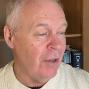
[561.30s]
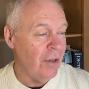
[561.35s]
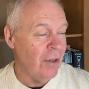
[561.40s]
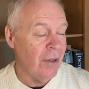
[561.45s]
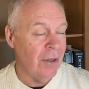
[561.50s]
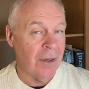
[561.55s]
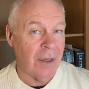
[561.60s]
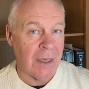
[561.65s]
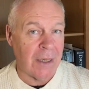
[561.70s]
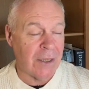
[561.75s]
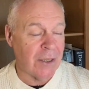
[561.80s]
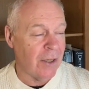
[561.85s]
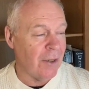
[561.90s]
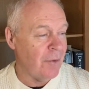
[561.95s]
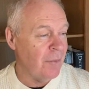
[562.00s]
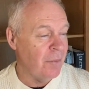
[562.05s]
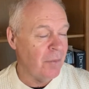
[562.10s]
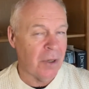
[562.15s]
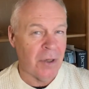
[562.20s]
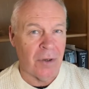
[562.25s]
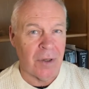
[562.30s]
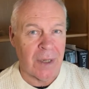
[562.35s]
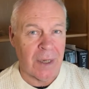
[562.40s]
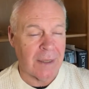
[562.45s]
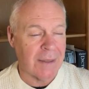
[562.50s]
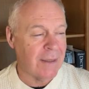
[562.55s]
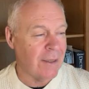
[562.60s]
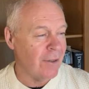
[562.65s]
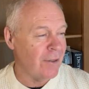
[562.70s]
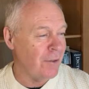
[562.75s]
later, but not
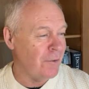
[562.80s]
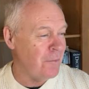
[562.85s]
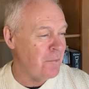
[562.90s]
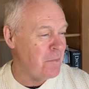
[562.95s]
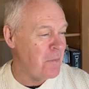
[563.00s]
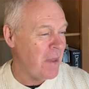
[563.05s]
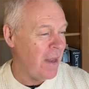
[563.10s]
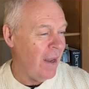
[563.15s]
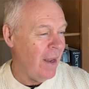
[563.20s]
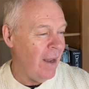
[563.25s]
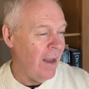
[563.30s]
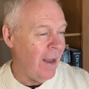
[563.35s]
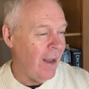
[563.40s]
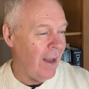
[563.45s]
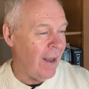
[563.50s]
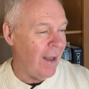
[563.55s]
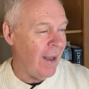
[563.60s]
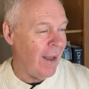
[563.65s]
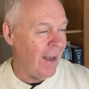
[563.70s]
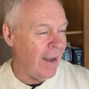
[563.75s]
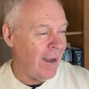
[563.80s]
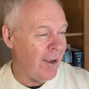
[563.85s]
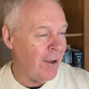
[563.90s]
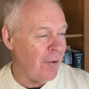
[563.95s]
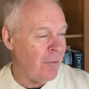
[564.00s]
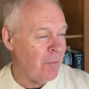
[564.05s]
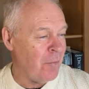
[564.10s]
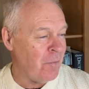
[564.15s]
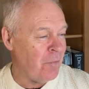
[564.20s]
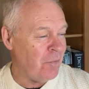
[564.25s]
that subtle.
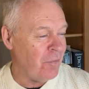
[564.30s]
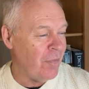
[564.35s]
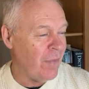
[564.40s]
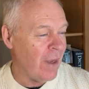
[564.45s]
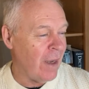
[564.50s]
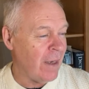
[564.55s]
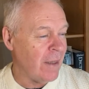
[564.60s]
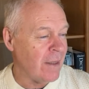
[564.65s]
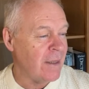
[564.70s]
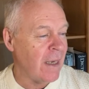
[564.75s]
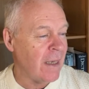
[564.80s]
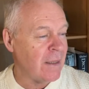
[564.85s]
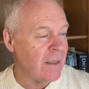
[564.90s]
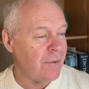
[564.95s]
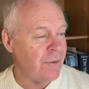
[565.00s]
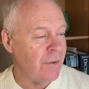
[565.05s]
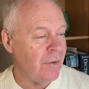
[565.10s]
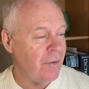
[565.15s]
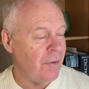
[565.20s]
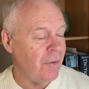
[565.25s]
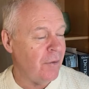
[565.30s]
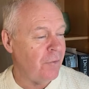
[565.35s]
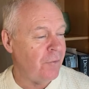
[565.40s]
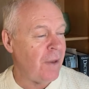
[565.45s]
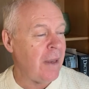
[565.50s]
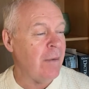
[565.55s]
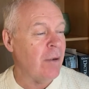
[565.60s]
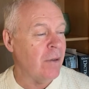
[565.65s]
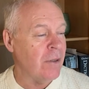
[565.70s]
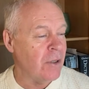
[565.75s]
And it says,
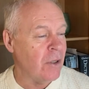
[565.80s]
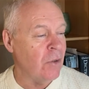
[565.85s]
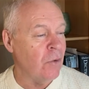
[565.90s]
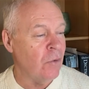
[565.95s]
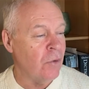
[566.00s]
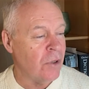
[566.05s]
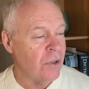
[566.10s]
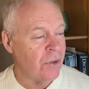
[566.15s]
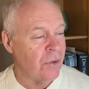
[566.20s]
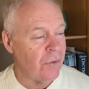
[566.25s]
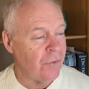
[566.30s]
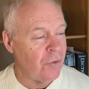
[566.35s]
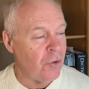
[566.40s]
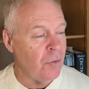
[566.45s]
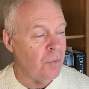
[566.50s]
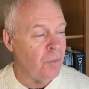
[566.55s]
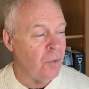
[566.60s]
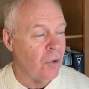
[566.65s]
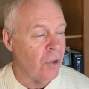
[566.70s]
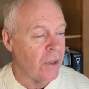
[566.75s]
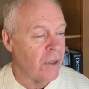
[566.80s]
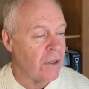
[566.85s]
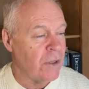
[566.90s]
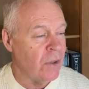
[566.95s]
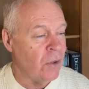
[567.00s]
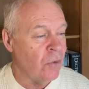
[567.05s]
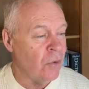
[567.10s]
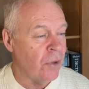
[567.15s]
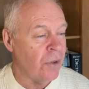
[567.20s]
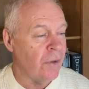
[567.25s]
female scores are a few points
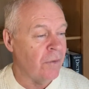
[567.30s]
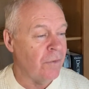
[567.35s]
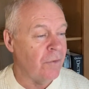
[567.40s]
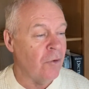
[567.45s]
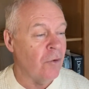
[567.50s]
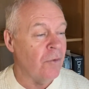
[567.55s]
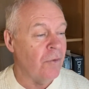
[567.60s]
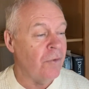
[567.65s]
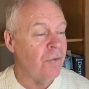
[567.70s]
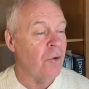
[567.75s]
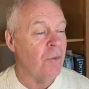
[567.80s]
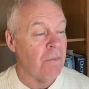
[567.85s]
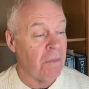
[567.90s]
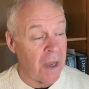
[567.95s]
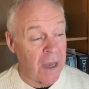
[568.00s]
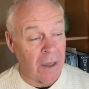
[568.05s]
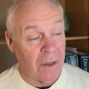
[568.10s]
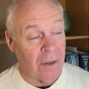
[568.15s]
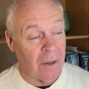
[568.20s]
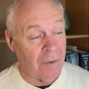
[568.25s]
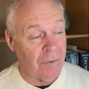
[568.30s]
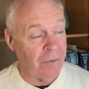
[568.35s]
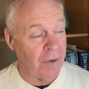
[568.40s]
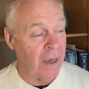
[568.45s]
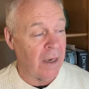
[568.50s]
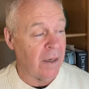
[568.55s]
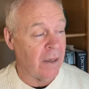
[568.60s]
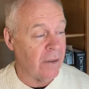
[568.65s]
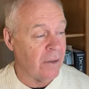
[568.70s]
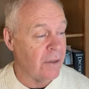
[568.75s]
lower than for male
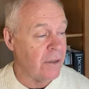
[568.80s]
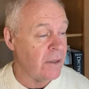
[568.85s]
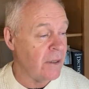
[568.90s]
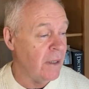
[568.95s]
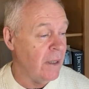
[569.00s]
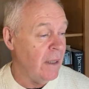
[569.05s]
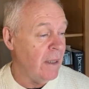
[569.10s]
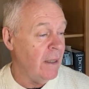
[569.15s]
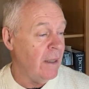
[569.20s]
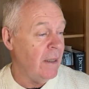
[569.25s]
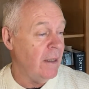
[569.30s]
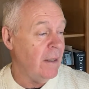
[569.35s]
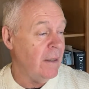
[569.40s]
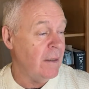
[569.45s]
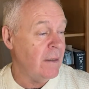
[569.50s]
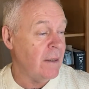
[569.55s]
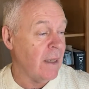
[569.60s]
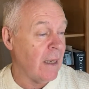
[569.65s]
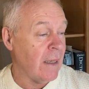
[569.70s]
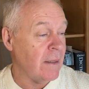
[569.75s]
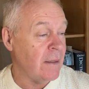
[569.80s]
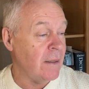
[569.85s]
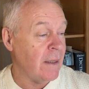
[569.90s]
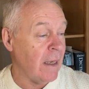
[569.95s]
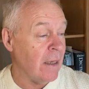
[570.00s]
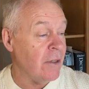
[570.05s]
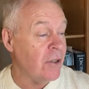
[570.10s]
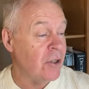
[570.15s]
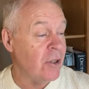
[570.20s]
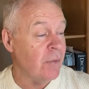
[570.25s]
offenders, says the
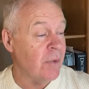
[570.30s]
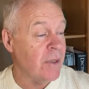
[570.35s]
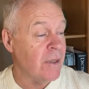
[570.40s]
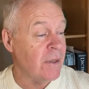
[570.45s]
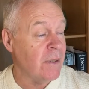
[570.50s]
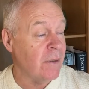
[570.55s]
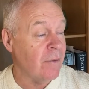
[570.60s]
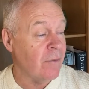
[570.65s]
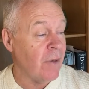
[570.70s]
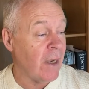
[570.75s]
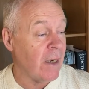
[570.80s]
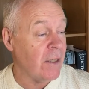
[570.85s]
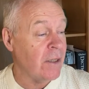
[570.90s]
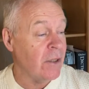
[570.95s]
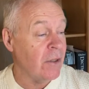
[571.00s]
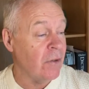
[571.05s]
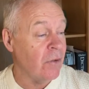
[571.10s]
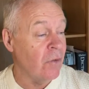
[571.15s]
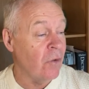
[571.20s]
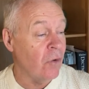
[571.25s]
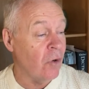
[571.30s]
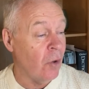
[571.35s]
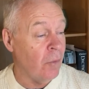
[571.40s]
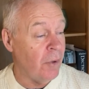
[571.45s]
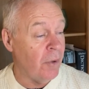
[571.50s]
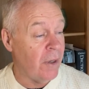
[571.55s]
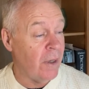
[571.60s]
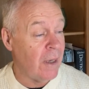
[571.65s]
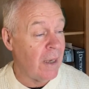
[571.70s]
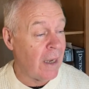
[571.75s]
instrument's inventor,
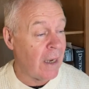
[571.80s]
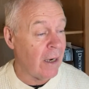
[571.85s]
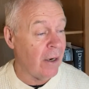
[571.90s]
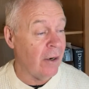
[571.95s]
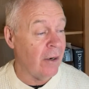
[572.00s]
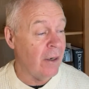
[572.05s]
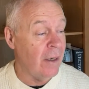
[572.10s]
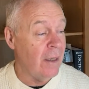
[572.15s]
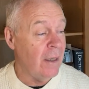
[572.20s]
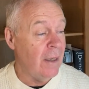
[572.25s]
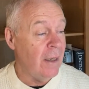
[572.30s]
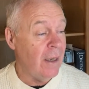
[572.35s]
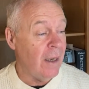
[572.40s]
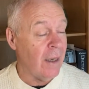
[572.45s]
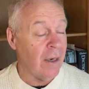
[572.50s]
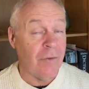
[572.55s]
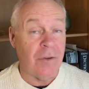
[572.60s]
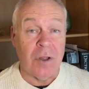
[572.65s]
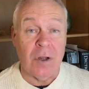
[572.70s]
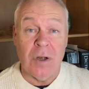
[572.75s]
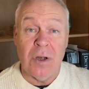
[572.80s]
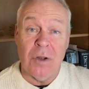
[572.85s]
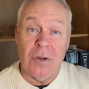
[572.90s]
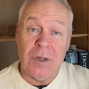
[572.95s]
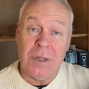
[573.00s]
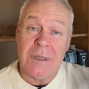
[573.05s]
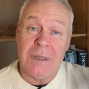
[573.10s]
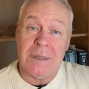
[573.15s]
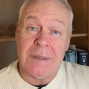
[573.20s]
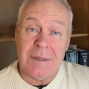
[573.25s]
Robert Hare. And if you
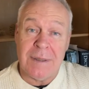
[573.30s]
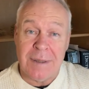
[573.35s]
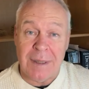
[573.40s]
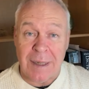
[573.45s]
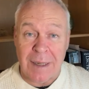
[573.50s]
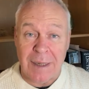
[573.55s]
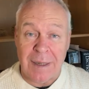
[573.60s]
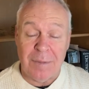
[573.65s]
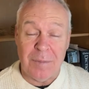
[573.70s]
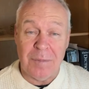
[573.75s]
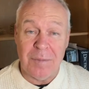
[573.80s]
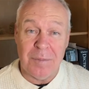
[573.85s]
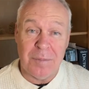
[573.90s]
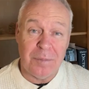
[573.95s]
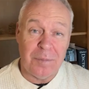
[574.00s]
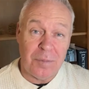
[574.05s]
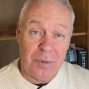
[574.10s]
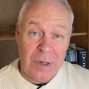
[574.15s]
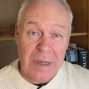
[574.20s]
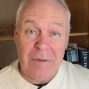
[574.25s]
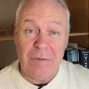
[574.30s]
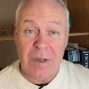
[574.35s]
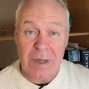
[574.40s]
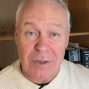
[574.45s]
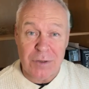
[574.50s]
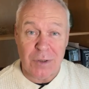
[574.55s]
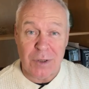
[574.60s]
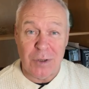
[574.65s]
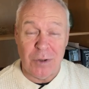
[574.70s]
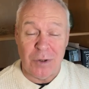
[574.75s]
looked at the
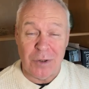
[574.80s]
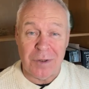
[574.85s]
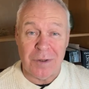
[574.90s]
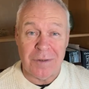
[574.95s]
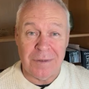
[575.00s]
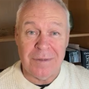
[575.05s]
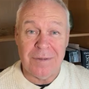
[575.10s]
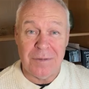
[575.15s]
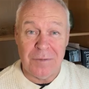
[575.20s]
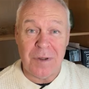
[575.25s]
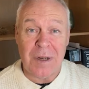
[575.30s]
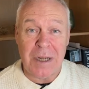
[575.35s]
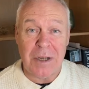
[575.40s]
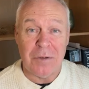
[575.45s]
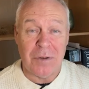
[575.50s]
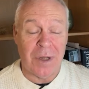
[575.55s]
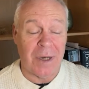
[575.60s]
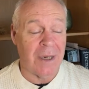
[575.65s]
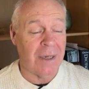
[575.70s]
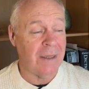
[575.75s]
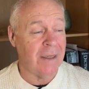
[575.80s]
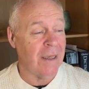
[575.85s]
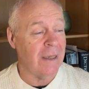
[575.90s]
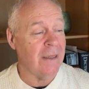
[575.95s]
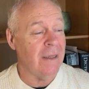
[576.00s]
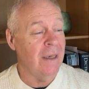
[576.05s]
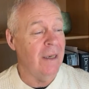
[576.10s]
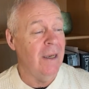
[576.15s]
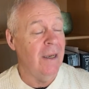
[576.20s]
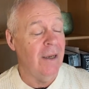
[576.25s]
previous recorded video that I
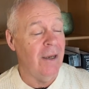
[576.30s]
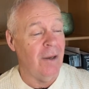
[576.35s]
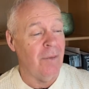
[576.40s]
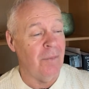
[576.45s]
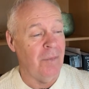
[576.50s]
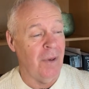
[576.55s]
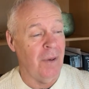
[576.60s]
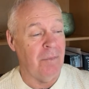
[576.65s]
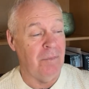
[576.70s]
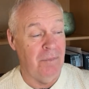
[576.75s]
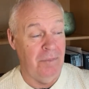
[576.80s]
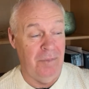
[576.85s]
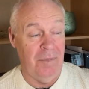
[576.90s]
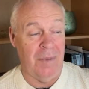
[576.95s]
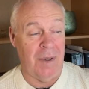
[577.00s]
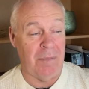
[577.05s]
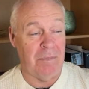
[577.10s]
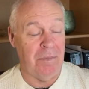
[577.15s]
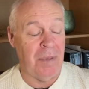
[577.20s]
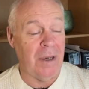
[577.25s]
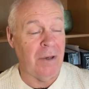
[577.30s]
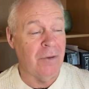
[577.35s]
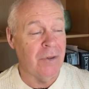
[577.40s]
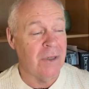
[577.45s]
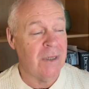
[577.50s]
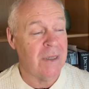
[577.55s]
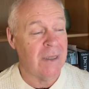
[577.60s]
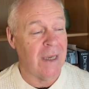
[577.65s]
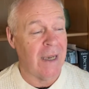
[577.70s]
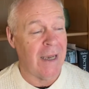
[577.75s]
did
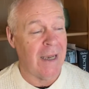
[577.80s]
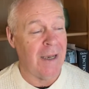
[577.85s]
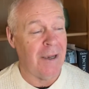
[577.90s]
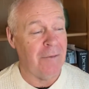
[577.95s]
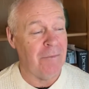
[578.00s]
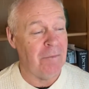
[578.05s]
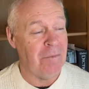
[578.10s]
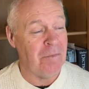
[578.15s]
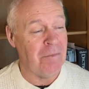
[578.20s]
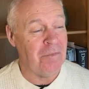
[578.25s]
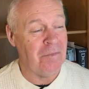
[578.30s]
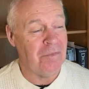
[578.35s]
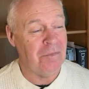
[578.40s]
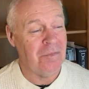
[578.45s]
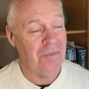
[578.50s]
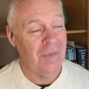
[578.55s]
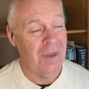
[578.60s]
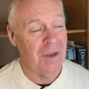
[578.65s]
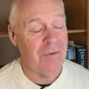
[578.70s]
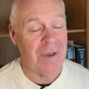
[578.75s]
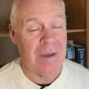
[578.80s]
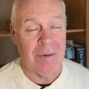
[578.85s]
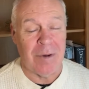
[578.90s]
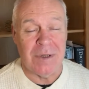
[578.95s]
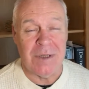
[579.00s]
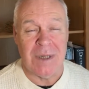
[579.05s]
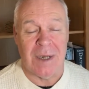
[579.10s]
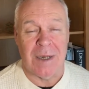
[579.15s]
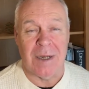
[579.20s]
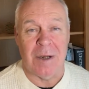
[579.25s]
about female
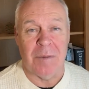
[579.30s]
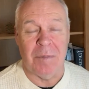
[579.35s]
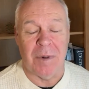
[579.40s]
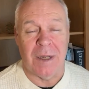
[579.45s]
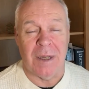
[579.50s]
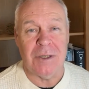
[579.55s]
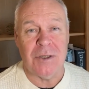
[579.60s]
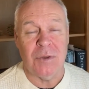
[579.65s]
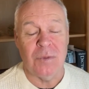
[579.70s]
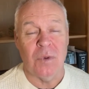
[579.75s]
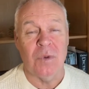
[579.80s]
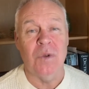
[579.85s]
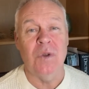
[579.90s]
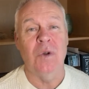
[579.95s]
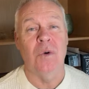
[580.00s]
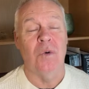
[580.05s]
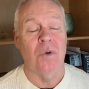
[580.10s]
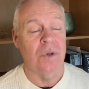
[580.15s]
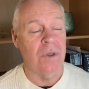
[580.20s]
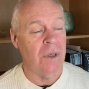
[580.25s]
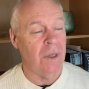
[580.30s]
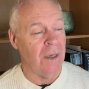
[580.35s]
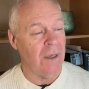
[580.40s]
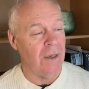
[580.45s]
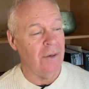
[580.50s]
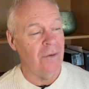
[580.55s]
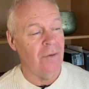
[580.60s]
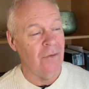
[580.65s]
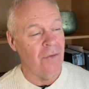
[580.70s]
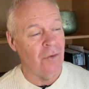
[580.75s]
psychopaths, you will note
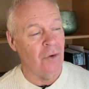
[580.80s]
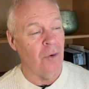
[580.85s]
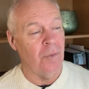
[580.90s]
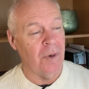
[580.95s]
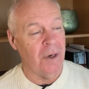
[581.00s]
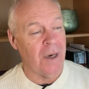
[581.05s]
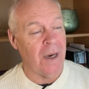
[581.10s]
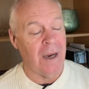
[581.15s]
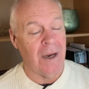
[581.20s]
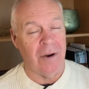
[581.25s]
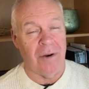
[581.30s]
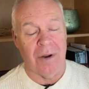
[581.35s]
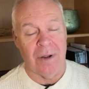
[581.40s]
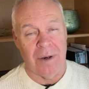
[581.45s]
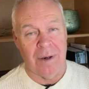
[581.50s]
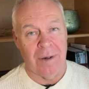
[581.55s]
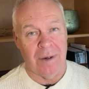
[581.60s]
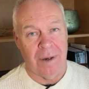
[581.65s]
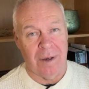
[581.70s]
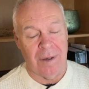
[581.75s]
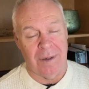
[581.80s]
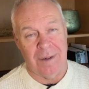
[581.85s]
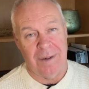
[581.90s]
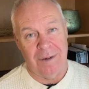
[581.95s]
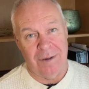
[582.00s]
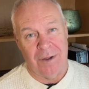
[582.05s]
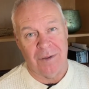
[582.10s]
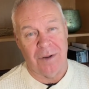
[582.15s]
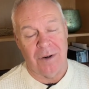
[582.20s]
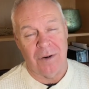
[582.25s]
that Robert Hare and
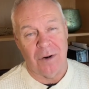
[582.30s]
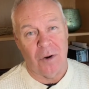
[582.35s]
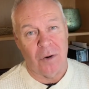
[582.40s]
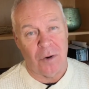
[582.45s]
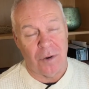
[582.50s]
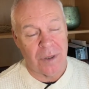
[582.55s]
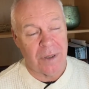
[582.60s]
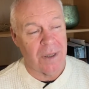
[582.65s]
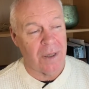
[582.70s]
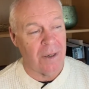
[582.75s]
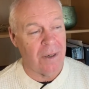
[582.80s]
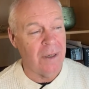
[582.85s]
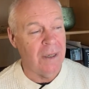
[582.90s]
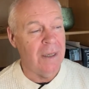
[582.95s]
another author